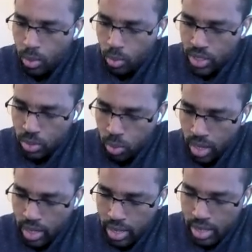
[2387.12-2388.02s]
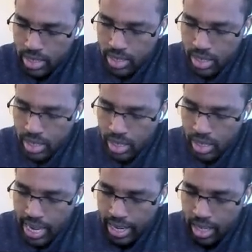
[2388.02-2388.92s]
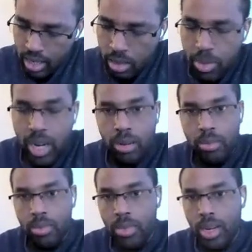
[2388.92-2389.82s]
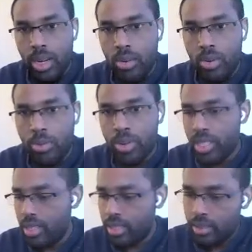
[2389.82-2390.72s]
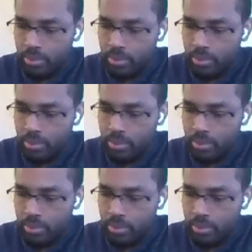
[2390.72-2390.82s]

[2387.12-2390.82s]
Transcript: Which is what this little line on the bottom represents.